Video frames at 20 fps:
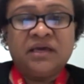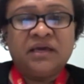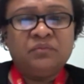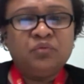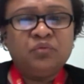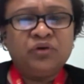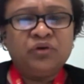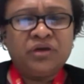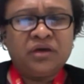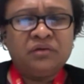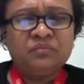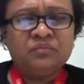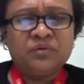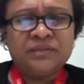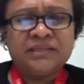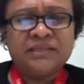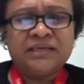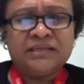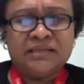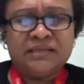and work out
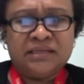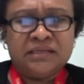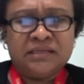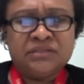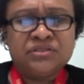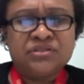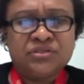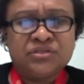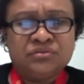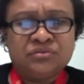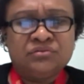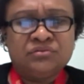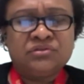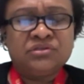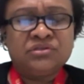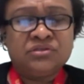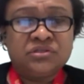what they need to do to